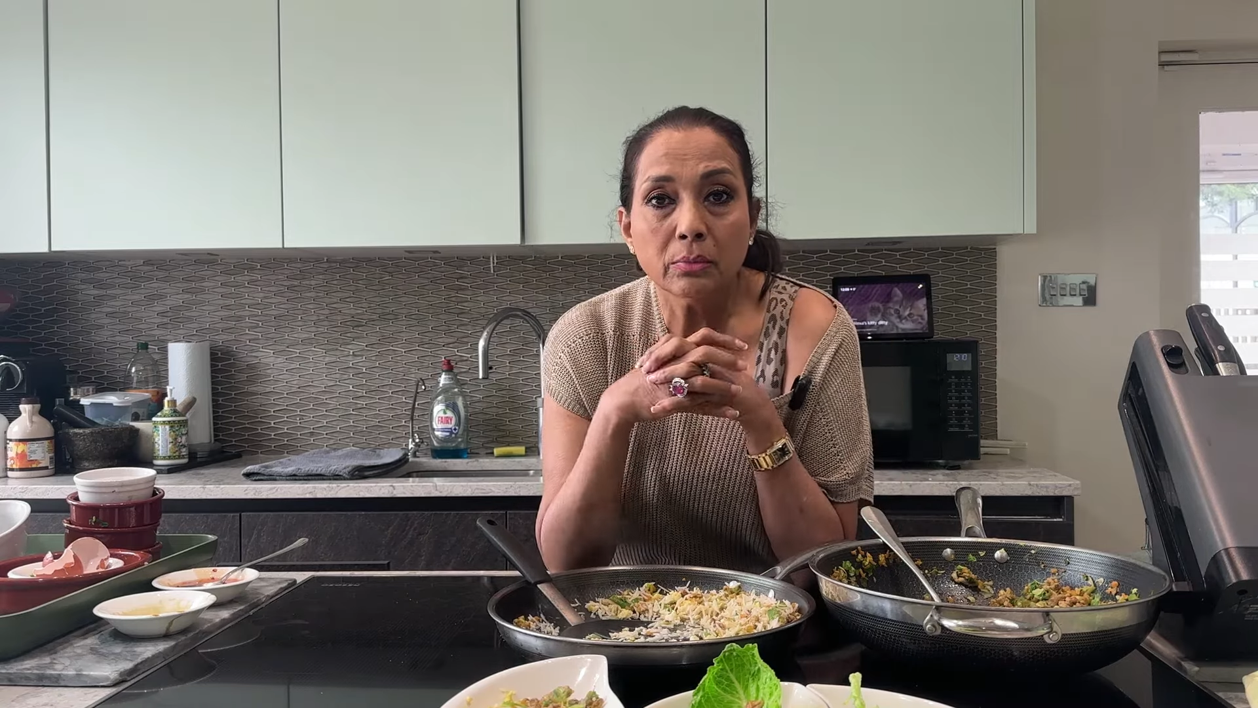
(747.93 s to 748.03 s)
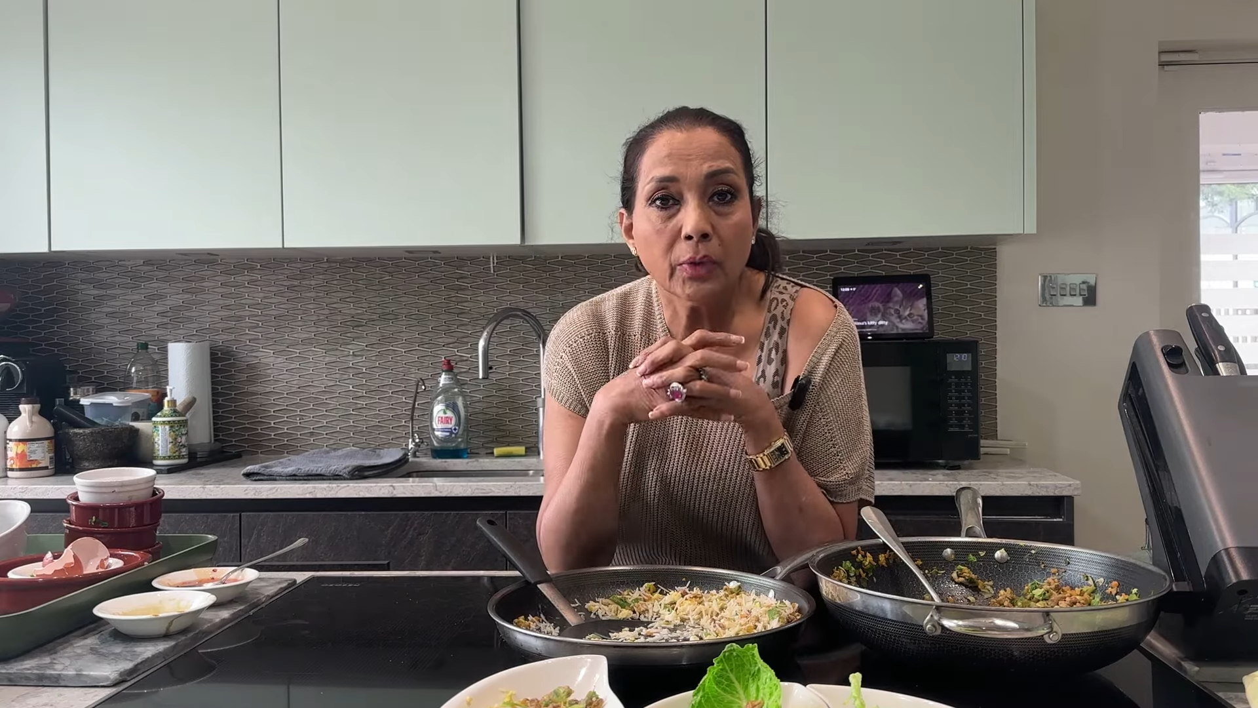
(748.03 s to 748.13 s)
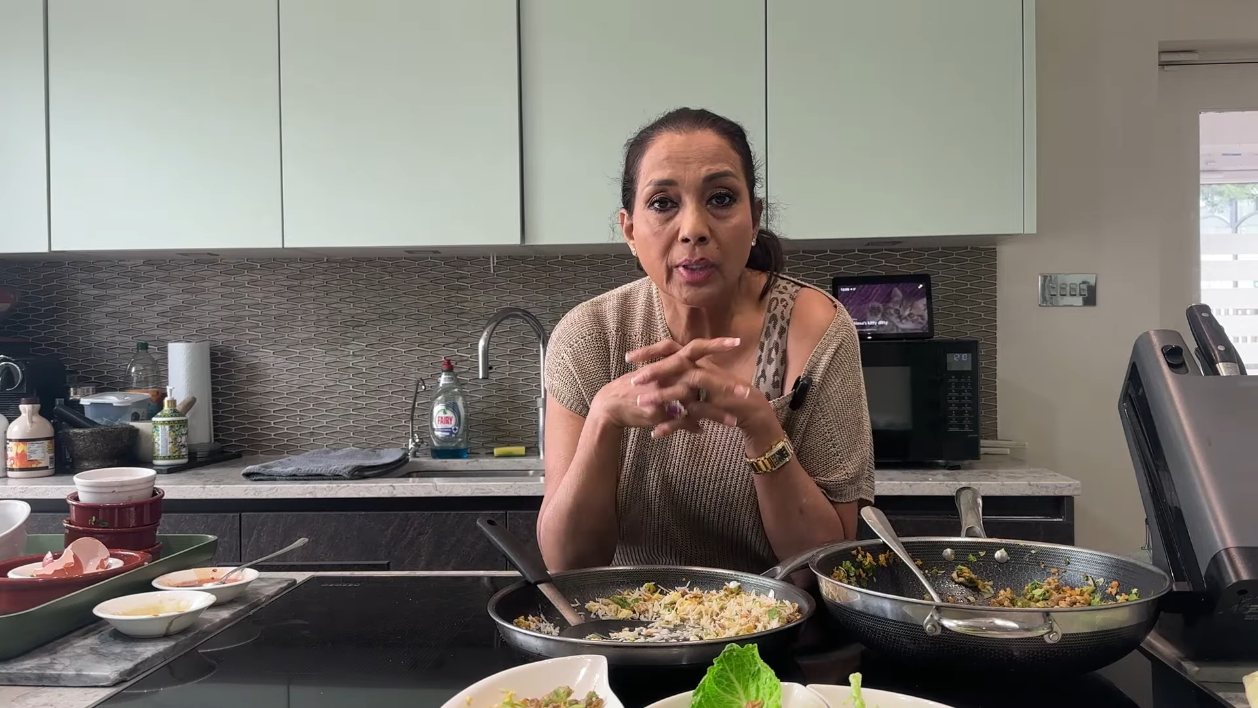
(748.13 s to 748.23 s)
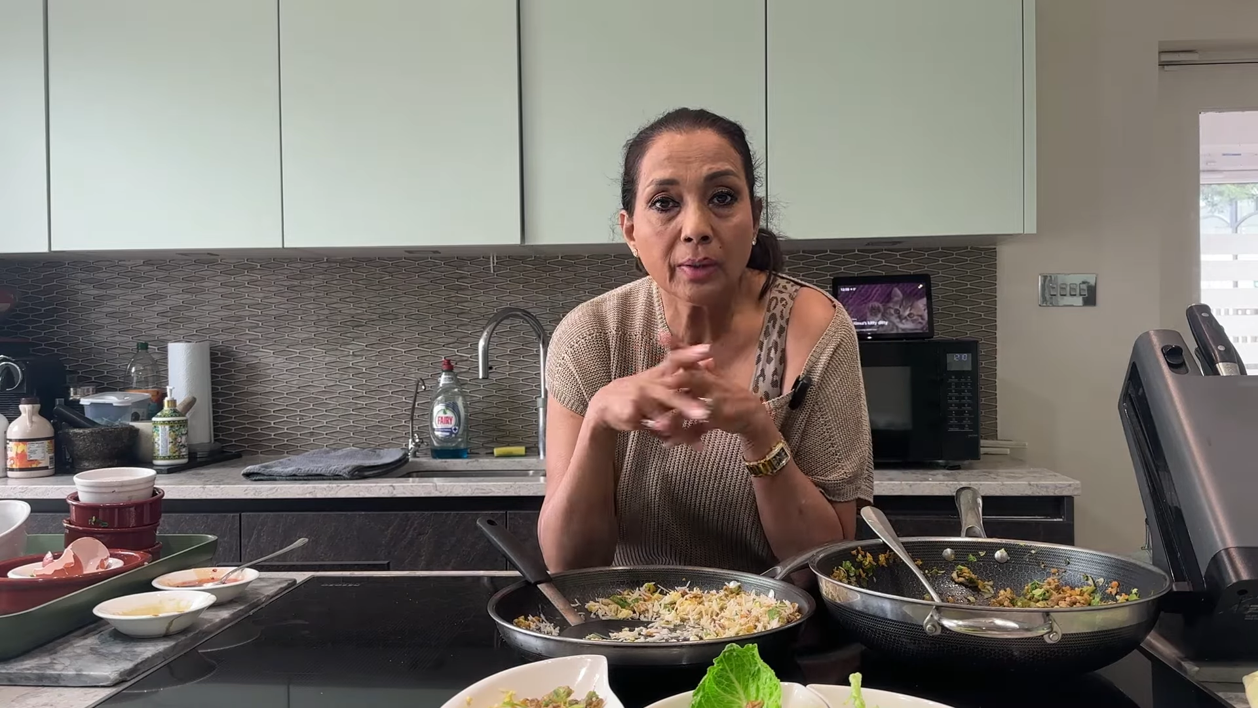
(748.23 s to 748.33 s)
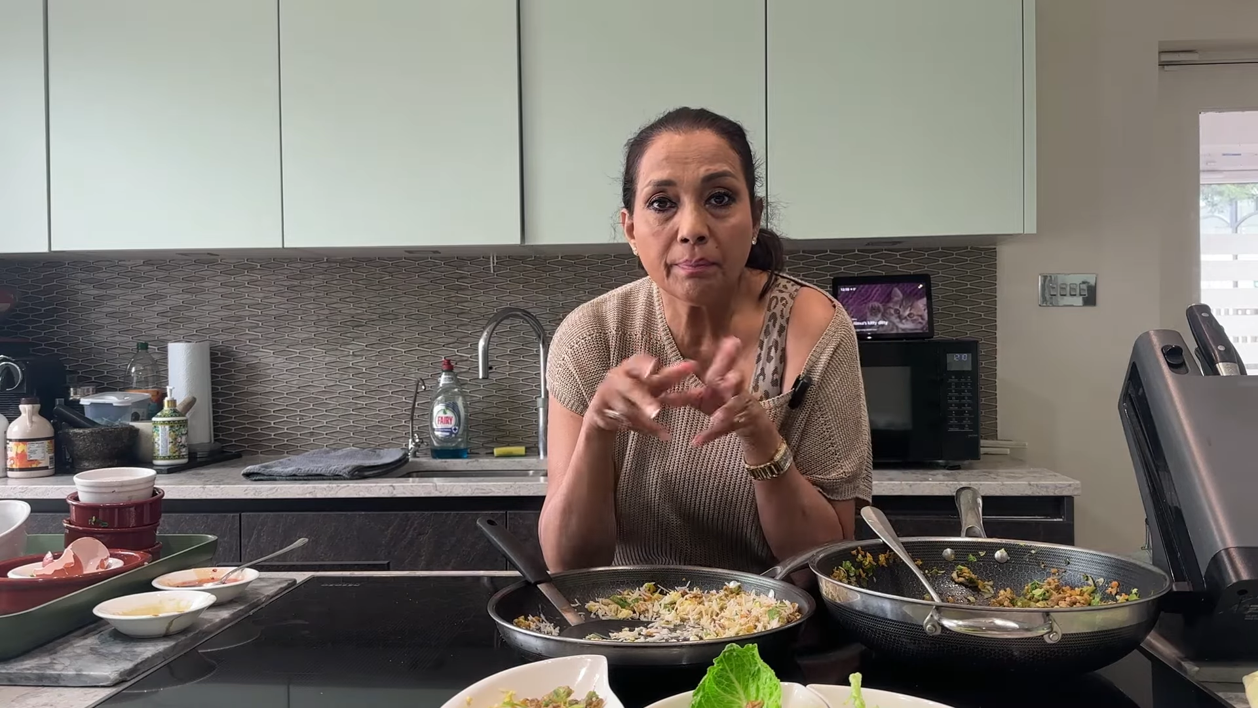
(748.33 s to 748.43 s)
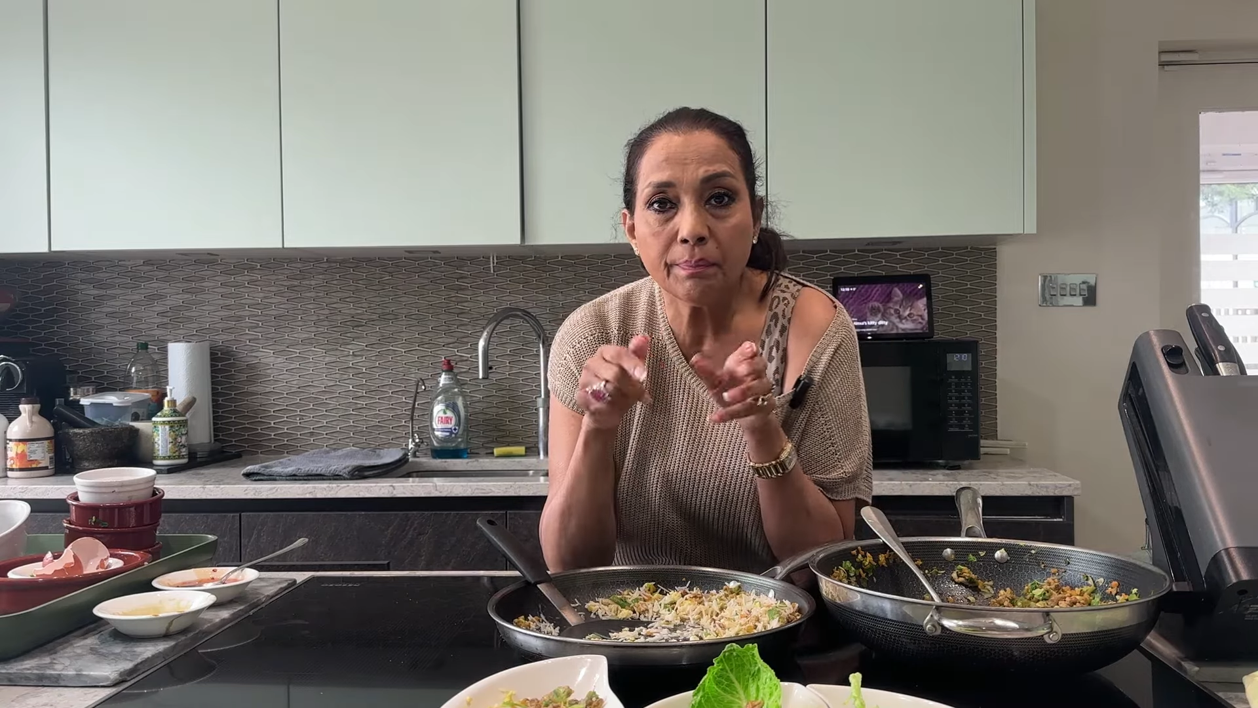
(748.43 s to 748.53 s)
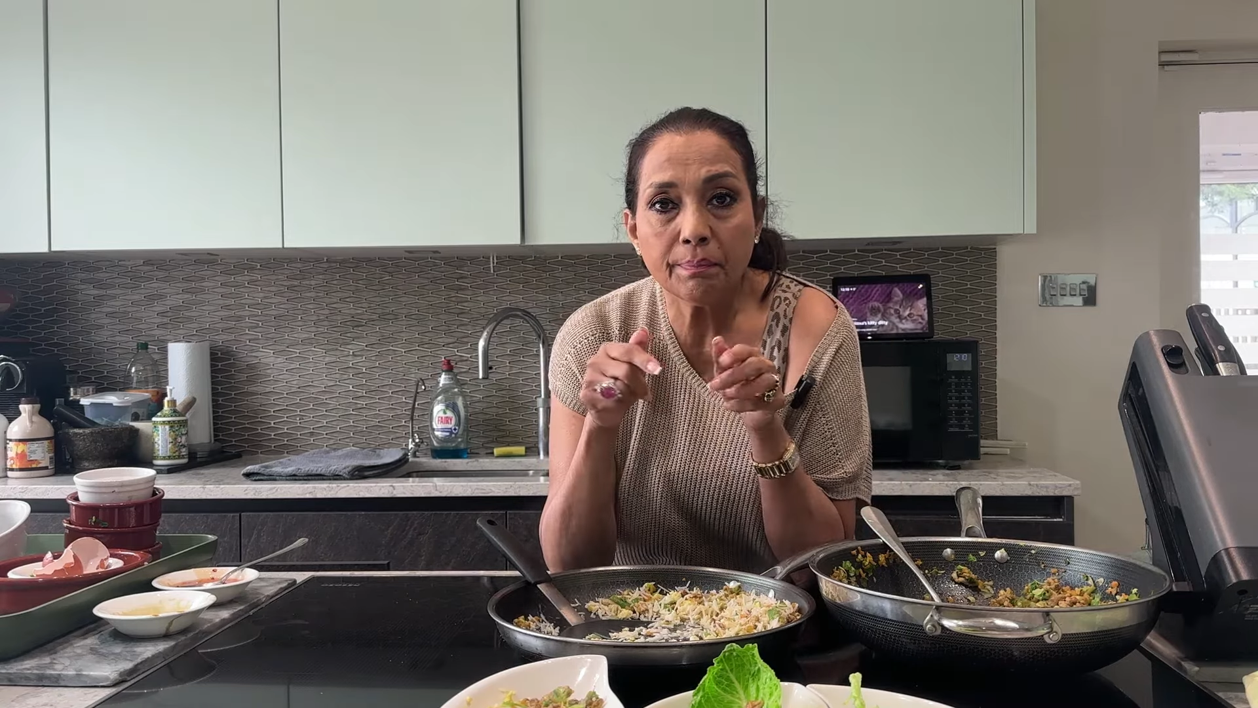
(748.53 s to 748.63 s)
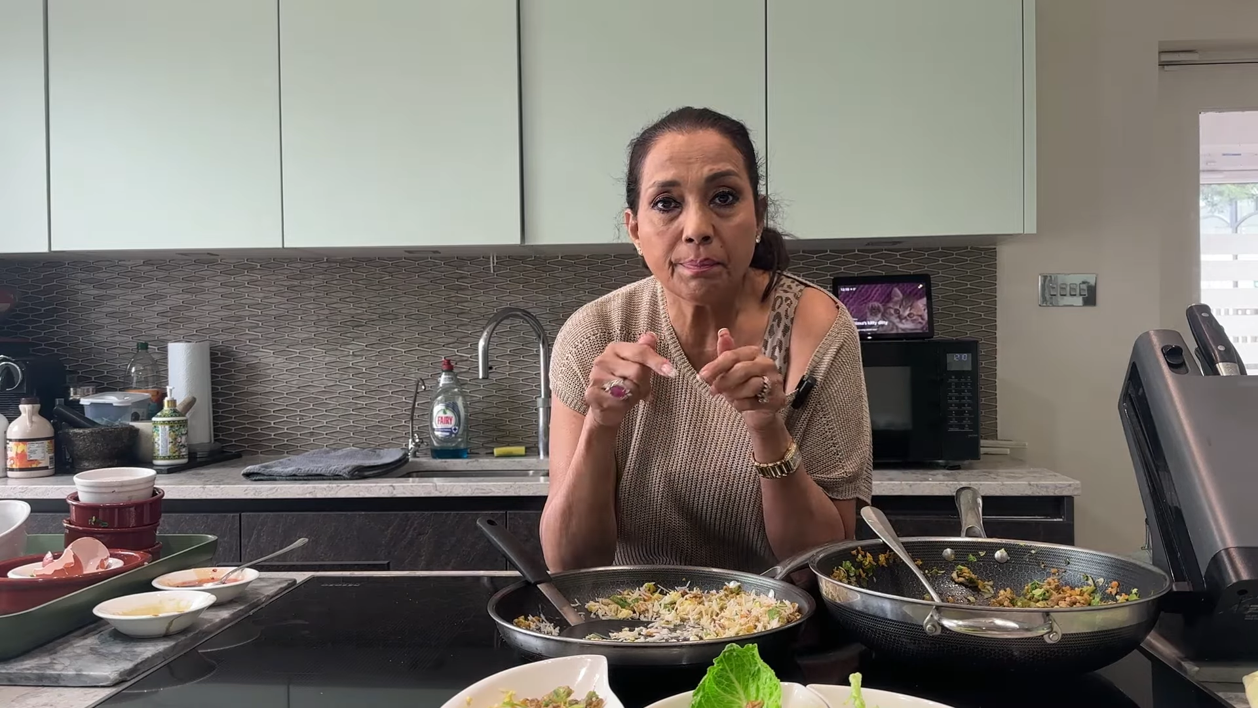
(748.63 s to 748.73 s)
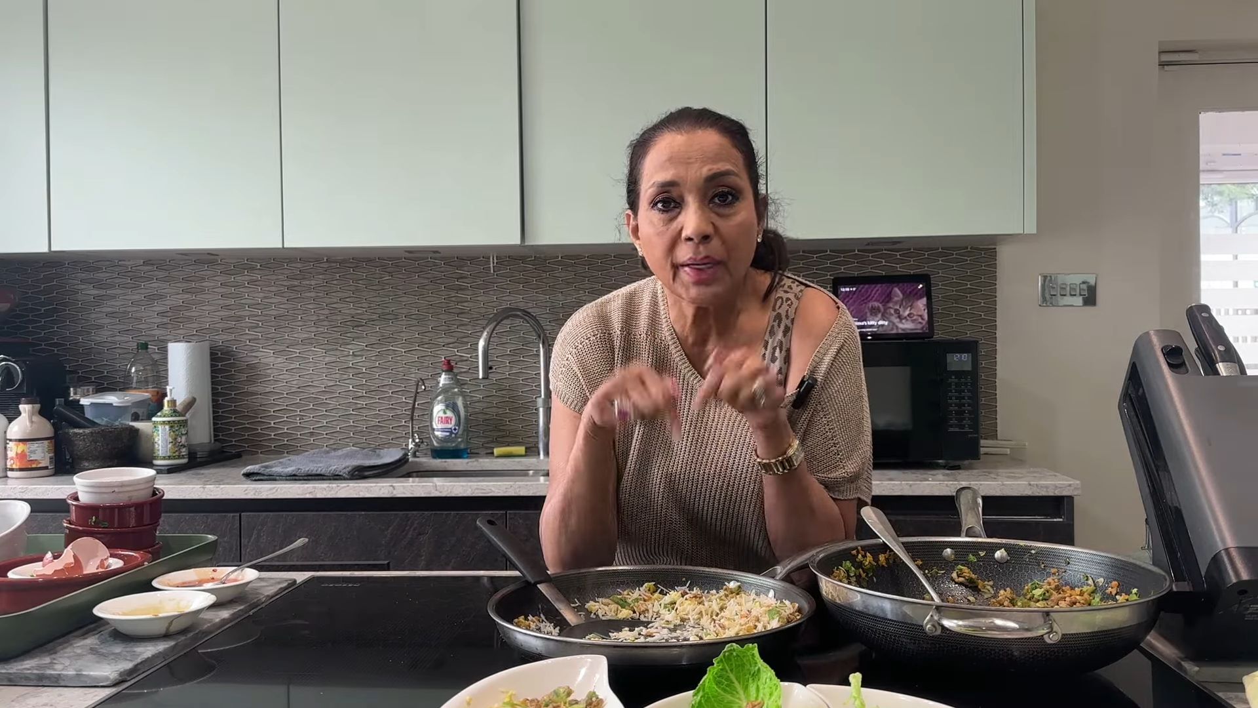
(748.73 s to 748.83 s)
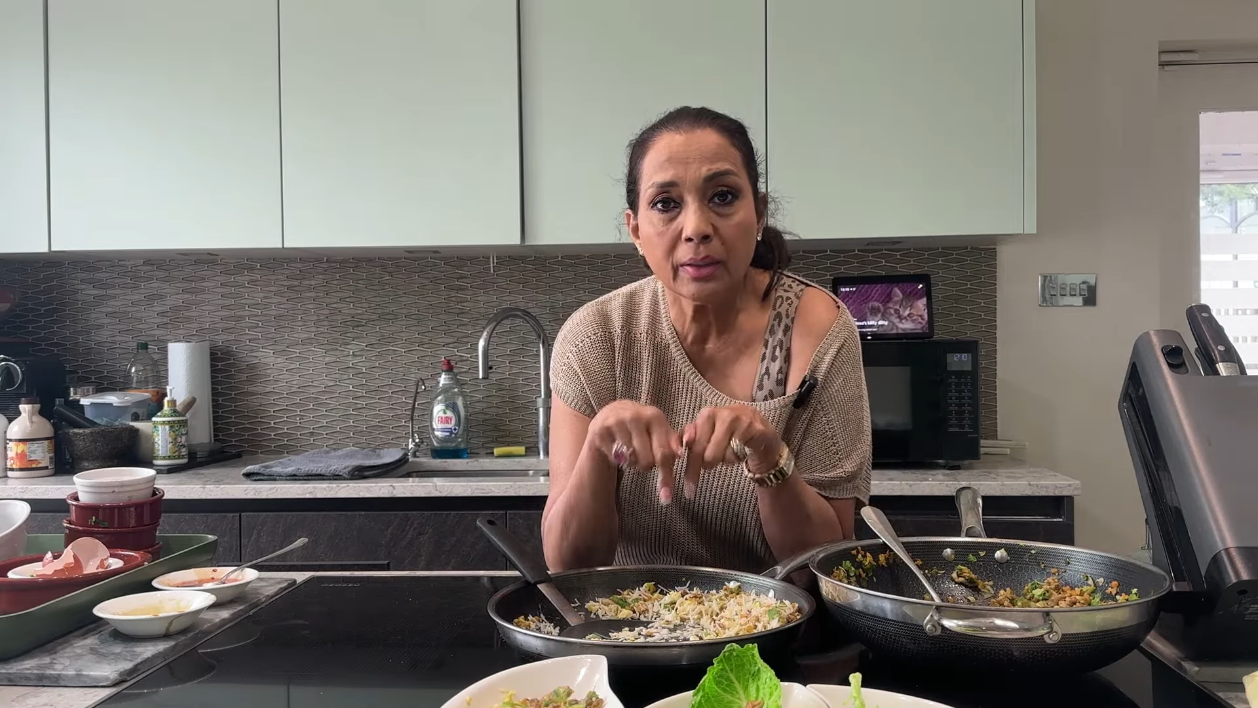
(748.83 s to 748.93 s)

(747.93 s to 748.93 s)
when I'm back